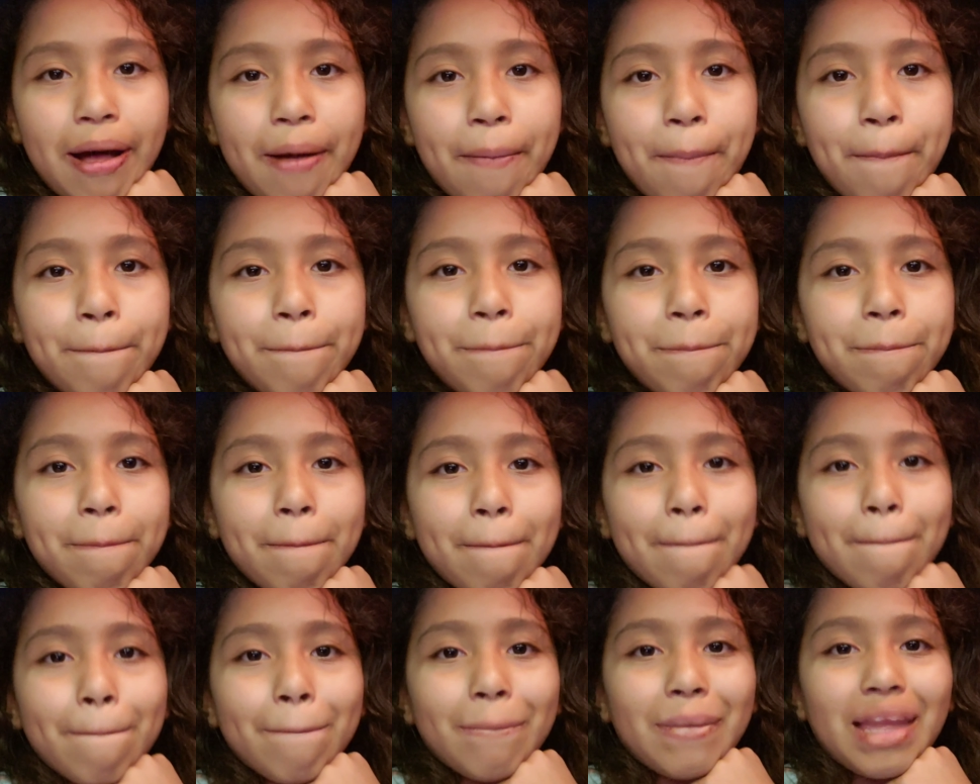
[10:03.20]
bell
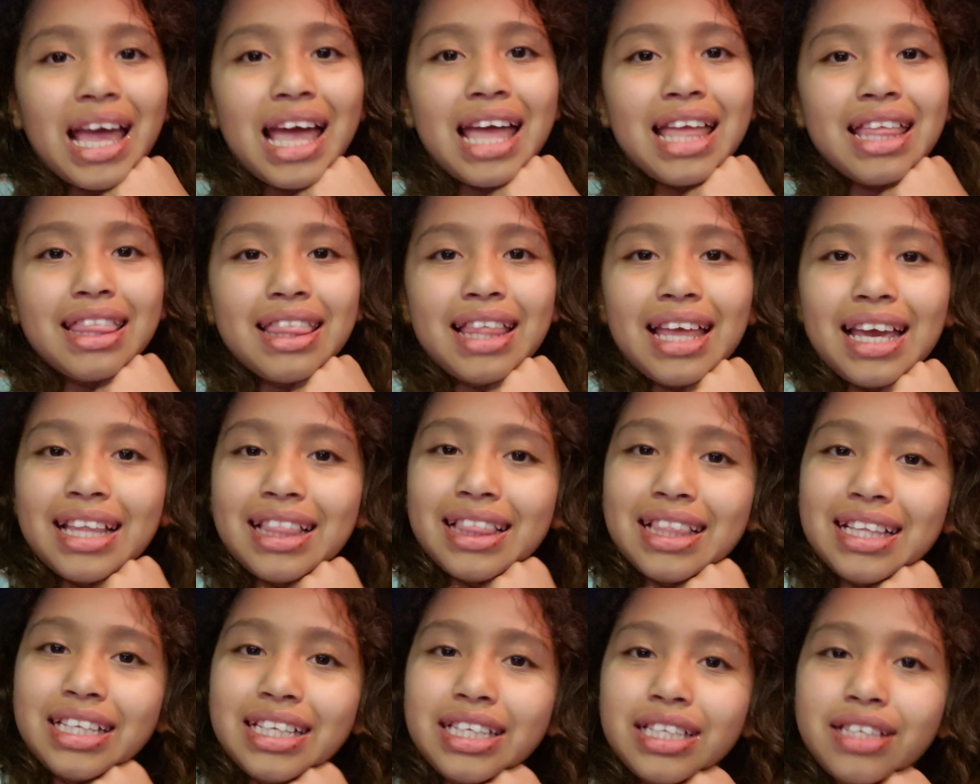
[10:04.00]
and like
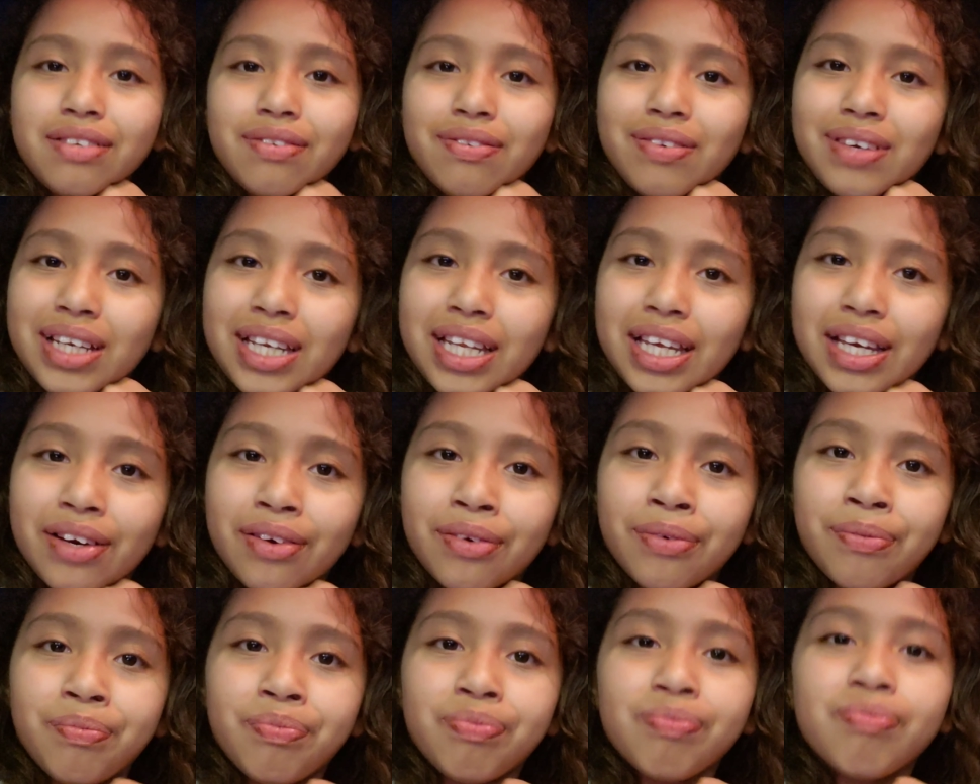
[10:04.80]
this
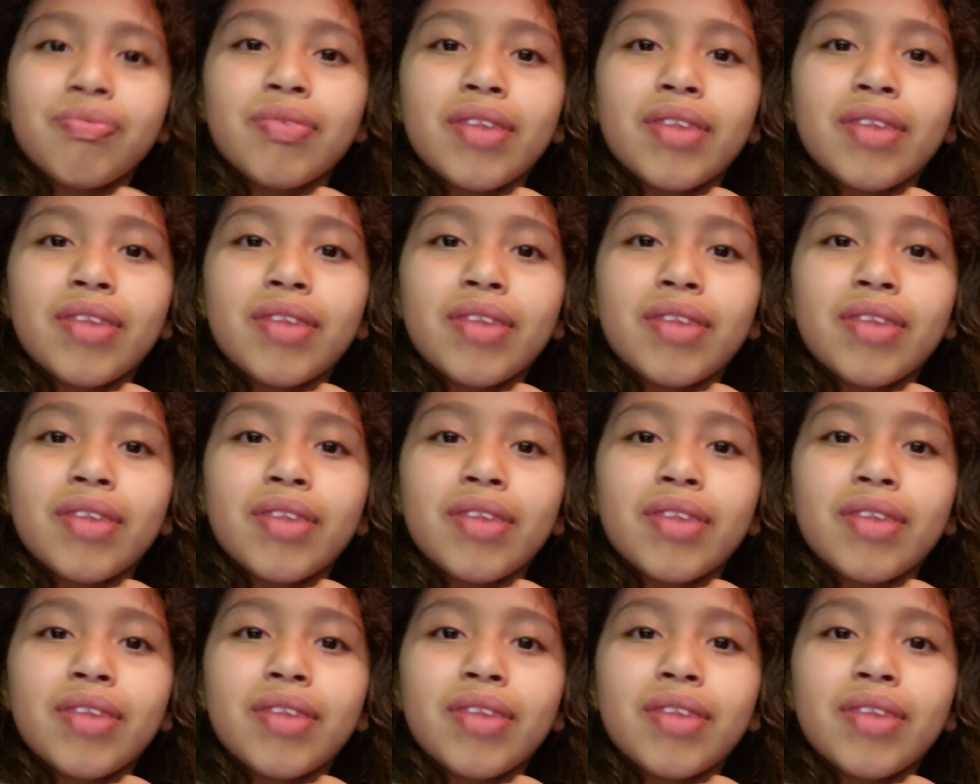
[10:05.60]
video.